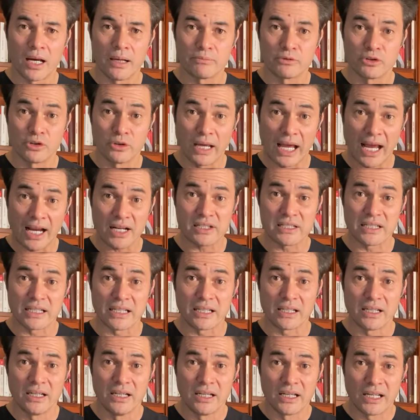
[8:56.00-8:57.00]
to
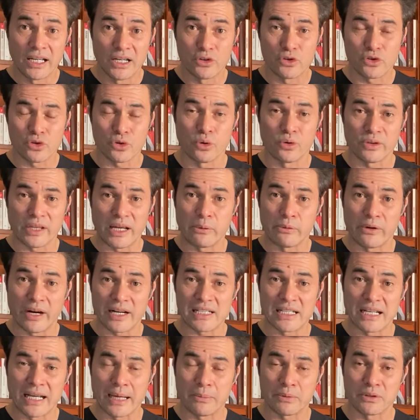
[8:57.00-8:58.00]
actually ensure that we're
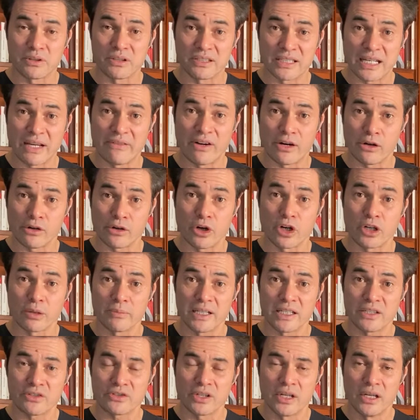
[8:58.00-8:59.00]
actually able to save our
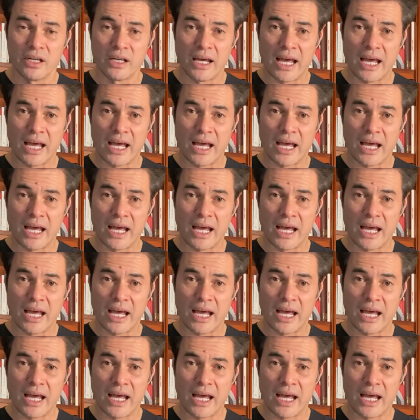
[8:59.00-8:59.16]
economies.